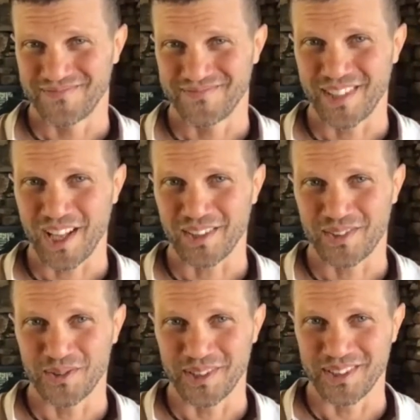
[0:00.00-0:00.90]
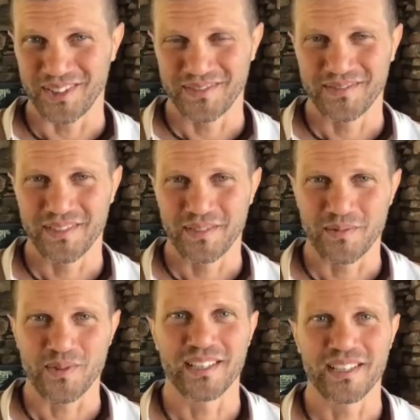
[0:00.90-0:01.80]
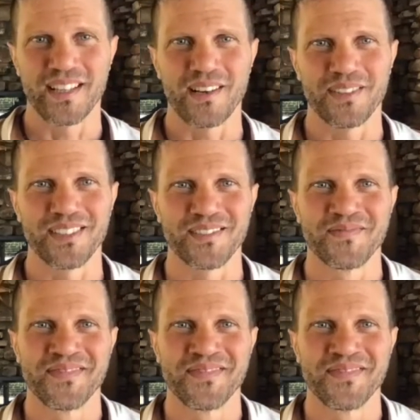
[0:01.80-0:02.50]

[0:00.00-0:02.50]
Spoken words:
not to here, right down here.